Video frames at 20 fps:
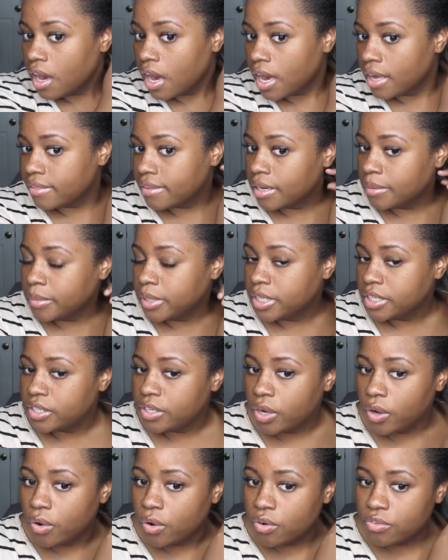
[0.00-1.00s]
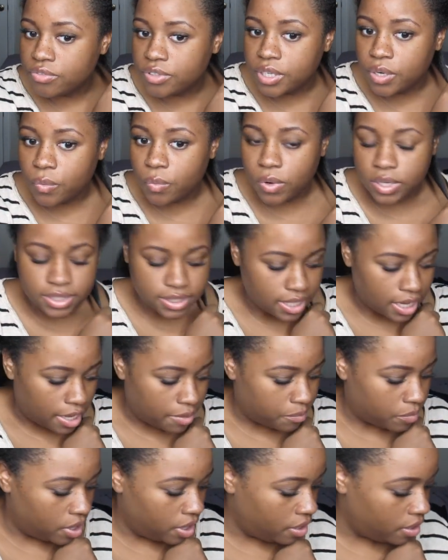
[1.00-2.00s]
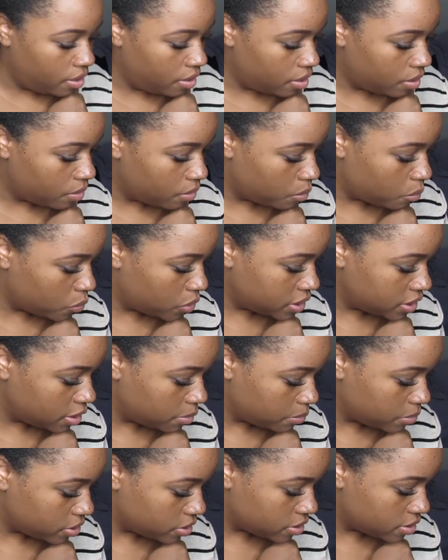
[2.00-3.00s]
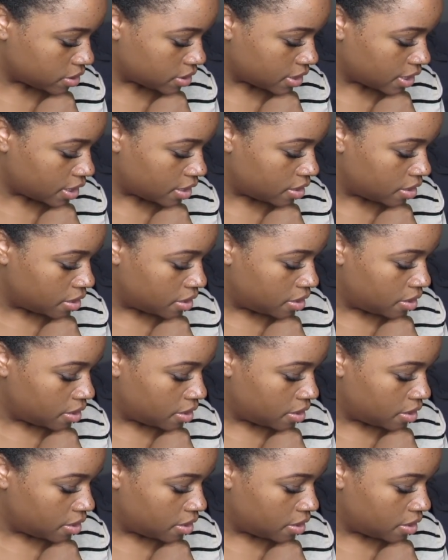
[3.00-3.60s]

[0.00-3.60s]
I think I'm going to go over it one time. What temperature is it at?